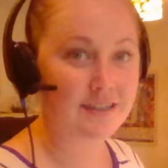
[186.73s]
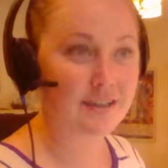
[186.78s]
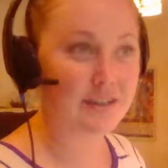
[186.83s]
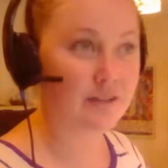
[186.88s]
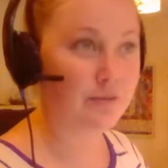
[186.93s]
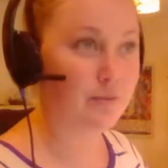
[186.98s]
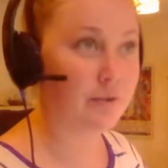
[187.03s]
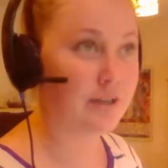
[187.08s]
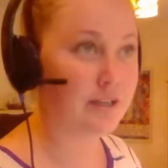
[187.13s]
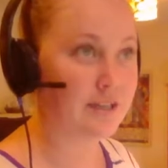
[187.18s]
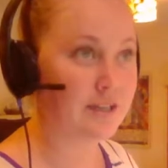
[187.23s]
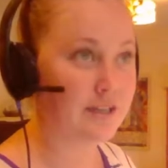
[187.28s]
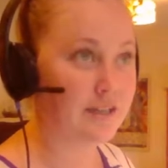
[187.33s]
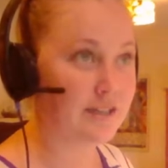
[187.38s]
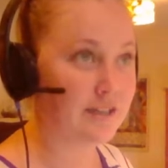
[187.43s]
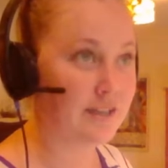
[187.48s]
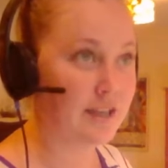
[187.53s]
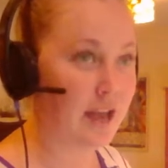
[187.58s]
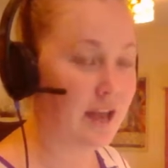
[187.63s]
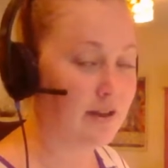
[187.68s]
and what
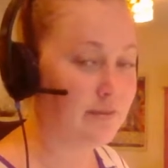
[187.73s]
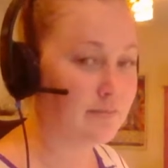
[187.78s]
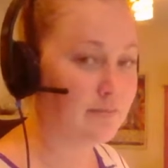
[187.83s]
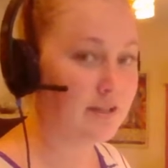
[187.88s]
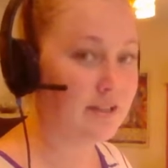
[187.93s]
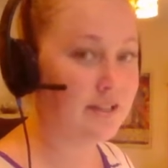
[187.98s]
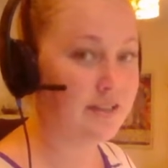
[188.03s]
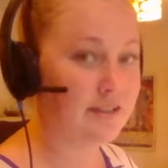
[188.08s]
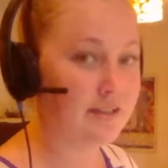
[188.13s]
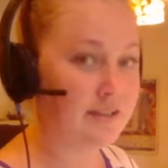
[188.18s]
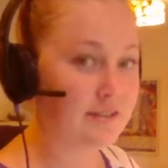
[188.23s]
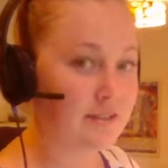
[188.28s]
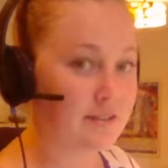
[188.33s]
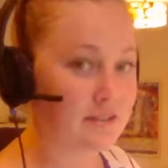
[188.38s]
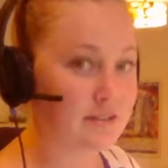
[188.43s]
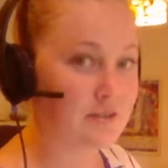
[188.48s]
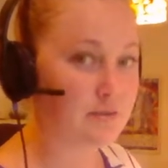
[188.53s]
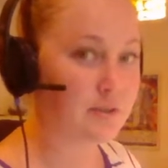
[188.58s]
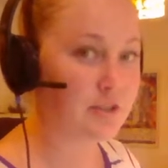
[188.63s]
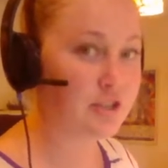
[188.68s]
can be
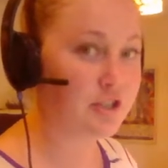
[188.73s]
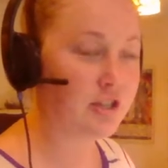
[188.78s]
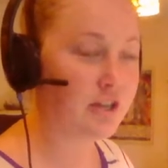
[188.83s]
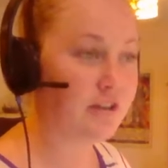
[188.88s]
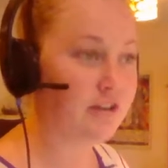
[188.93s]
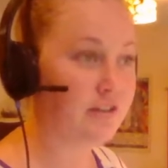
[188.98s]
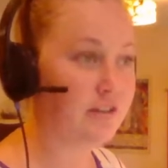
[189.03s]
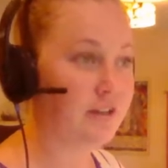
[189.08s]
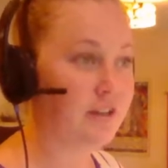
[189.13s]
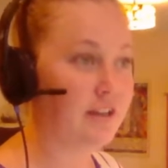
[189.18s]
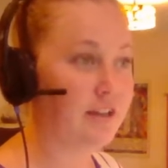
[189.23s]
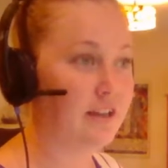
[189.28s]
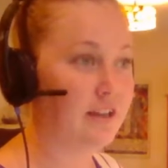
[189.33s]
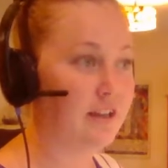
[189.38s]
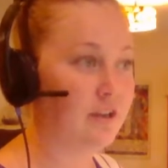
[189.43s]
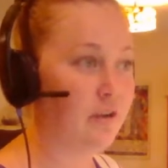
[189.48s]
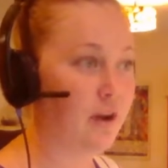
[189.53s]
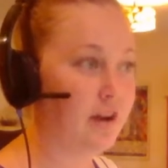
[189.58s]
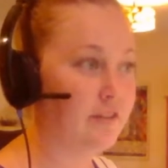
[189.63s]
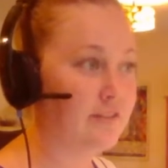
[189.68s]
switched out.
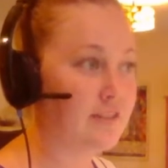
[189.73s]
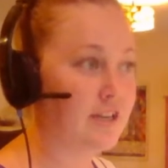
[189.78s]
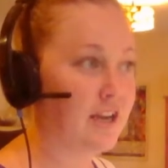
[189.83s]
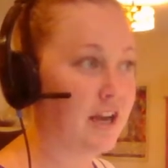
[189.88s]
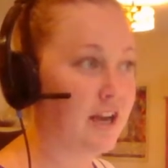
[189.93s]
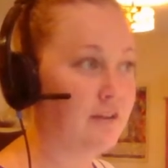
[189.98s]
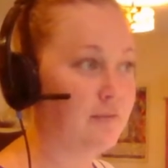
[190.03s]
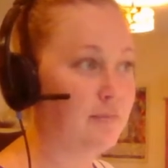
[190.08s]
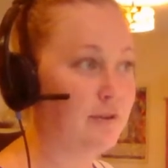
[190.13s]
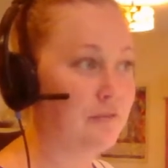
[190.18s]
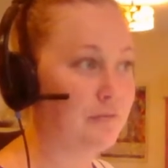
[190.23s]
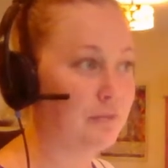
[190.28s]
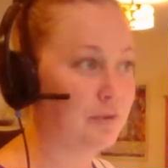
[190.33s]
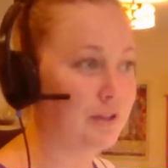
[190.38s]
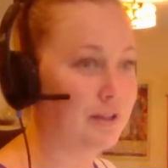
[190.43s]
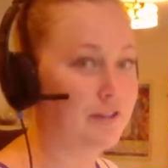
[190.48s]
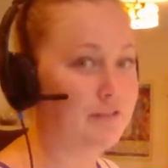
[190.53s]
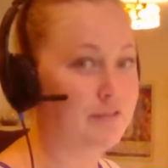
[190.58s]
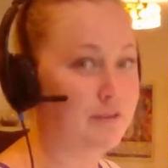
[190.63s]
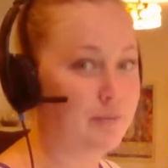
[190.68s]
You have to kind of be
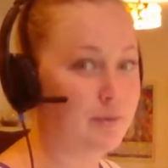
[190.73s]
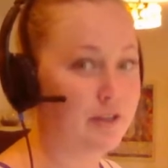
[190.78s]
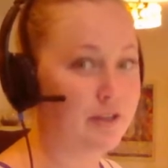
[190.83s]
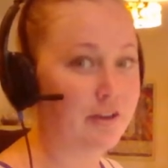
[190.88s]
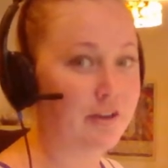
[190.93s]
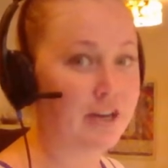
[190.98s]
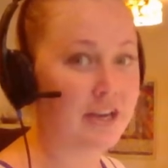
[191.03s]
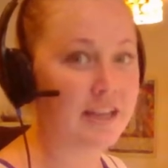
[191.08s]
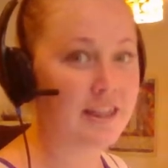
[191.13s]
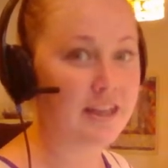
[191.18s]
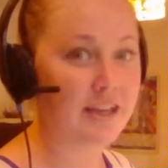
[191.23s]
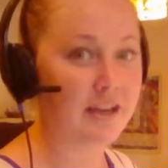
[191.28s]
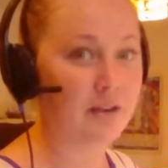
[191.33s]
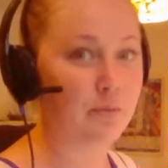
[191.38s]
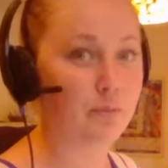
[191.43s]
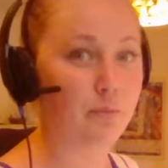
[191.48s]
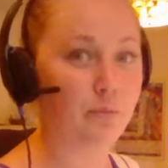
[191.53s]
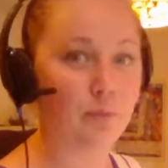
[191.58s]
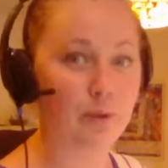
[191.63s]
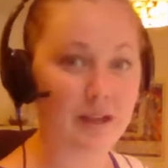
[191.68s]
really familiar, I think,
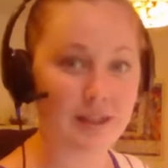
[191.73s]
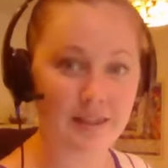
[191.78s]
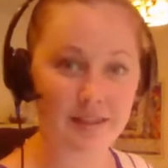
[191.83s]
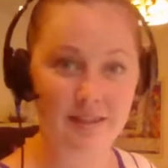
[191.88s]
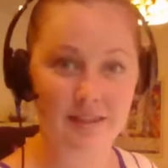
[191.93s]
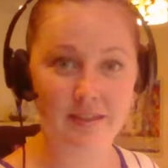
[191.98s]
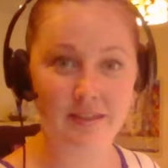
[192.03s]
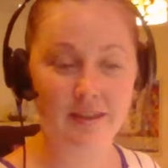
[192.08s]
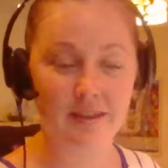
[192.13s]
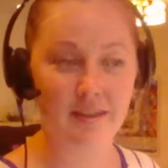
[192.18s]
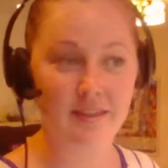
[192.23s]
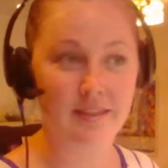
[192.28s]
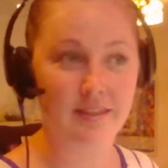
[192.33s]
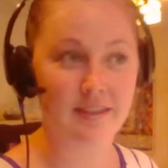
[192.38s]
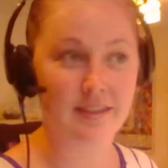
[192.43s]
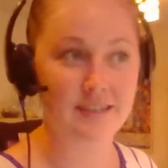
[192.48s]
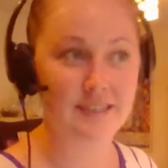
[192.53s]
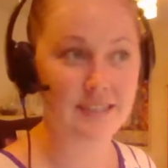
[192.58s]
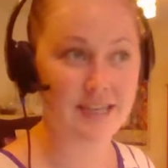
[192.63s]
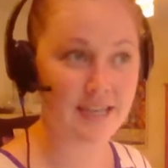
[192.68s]
with
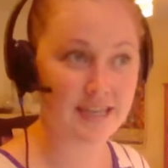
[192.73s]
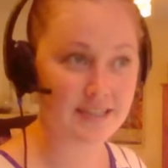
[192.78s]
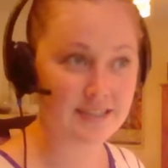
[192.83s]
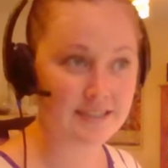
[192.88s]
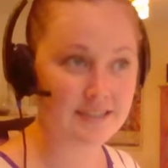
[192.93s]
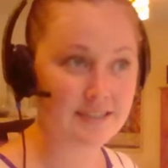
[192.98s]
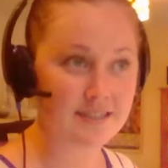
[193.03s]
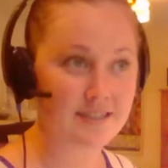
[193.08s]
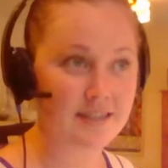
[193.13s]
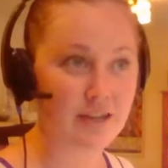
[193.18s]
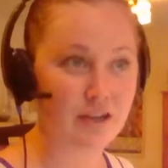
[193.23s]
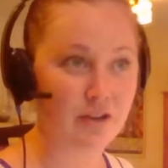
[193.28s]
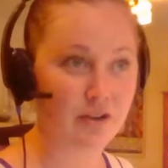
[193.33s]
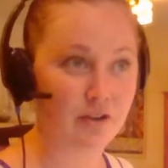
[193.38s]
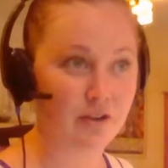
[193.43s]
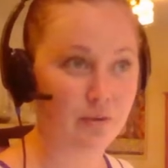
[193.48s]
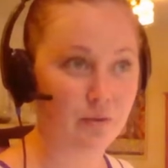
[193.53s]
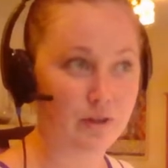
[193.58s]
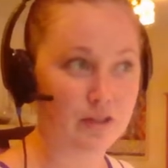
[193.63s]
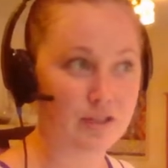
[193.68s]
the taste that you're
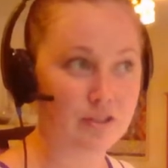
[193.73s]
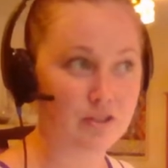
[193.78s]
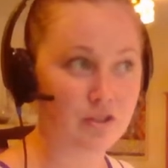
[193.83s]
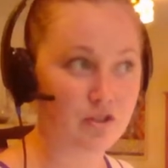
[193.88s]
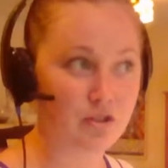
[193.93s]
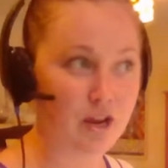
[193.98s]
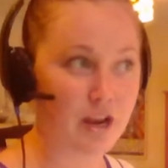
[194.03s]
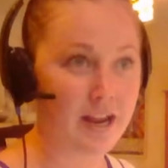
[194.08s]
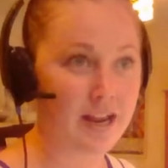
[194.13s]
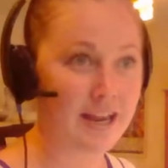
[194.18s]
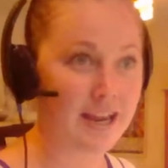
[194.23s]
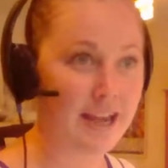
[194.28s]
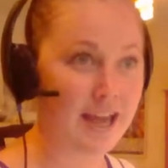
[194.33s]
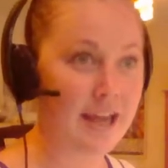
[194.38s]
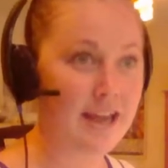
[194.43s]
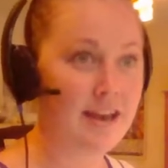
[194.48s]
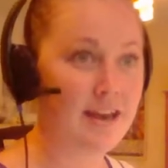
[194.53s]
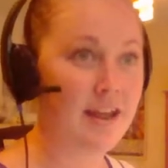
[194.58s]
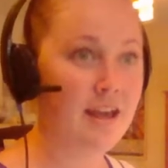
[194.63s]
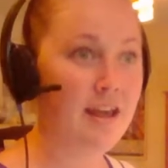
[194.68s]
going to try and
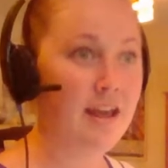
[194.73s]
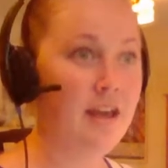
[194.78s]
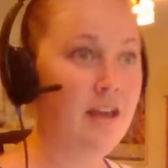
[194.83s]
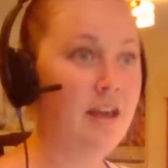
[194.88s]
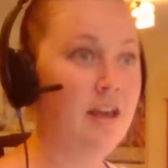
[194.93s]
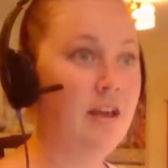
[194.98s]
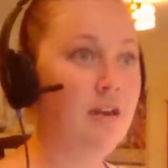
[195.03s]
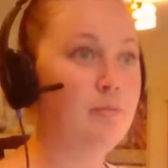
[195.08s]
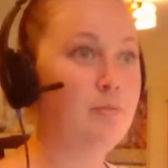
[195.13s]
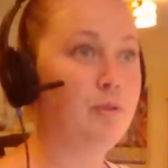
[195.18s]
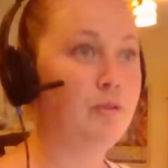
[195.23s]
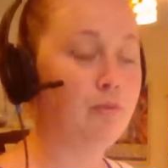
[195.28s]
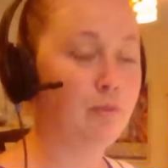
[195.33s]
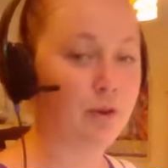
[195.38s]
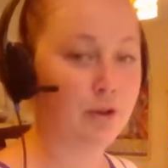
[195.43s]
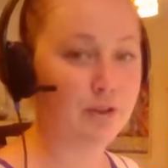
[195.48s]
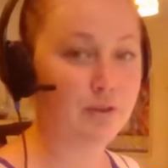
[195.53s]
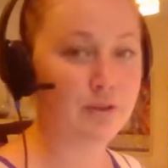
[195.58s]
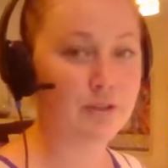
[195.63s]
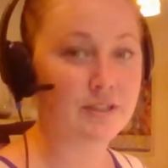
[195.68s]
get before
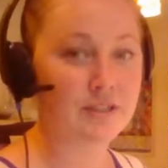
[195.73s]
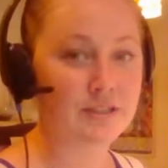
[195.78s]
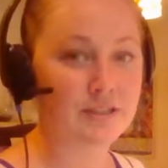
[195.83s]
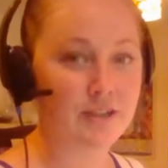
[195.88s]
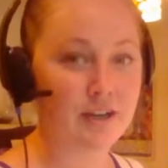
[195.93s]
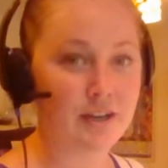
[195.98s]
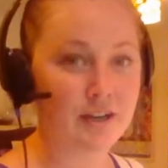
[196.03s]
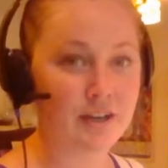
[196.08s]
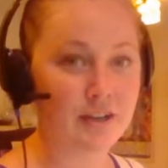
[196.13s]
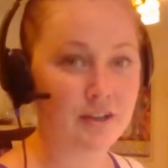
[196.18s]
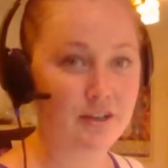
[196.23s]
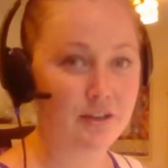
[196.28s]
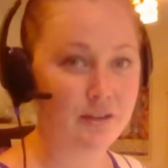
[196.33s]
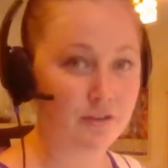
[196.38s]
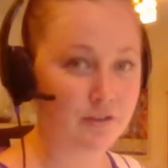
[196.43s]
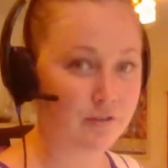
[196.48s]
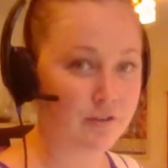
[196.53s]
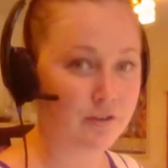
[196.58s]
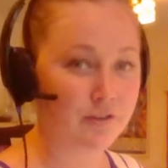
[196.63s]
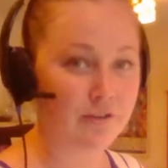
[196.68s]
you can start
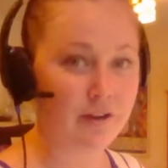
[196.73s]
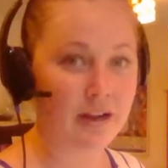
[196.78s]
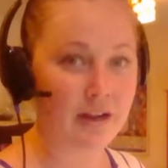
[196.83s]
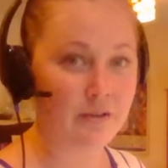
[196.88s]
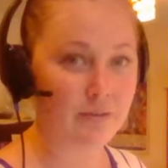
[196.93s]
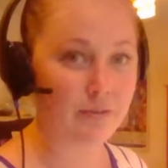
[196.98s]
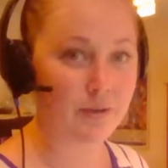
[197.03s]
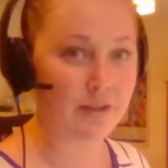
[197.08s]
goofing around with